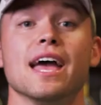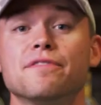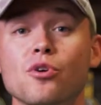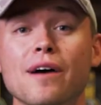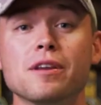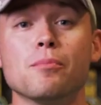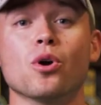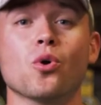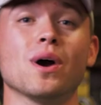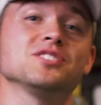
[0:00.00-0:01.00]
If you have any
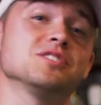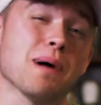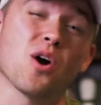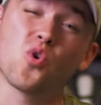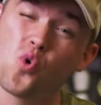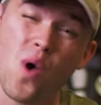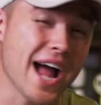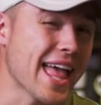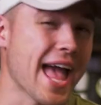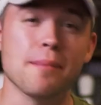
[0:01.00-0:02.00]
more questions about who
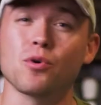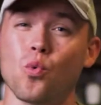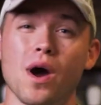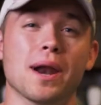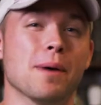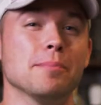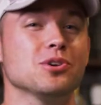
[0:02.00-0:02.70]
I am or what I'm up